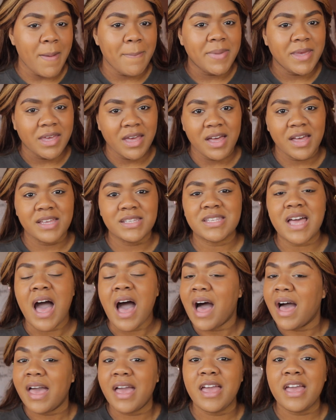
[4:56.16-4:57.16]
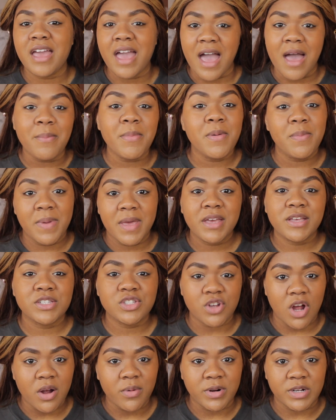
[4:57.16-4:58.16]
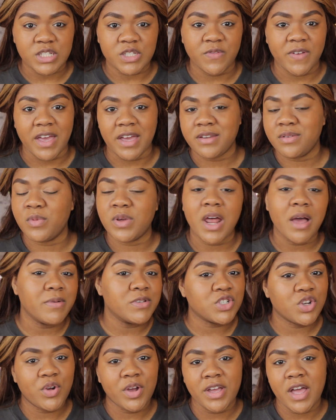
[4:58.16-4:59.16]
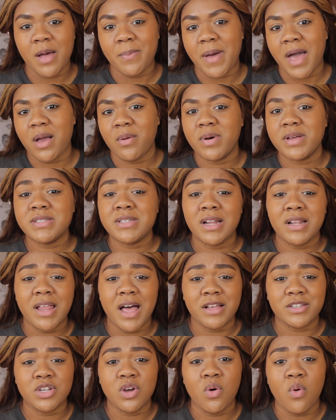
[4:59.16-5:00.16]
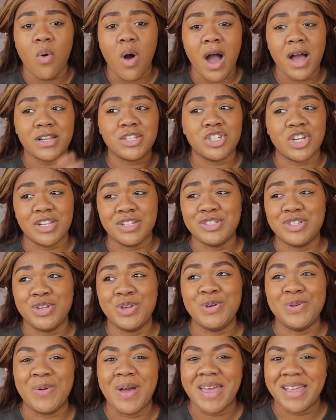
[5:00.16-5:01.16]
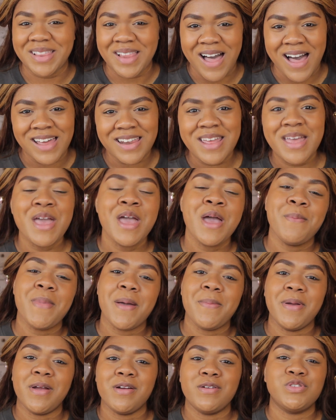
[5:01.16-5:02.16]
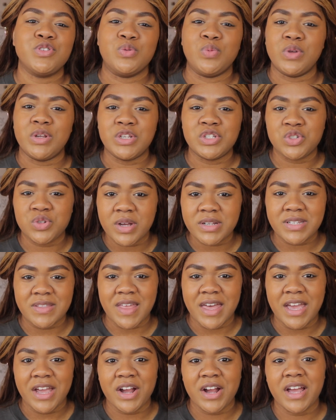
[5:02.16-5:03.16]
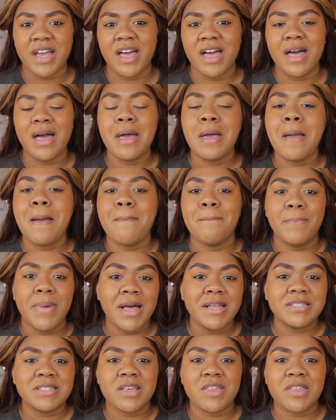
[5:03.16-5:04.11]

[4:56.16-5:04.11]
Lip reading: because I am a big Star Wars fan. When I was growing up, I wasn't allowed to watch and do a lot. My parents were pretty strict in that area, but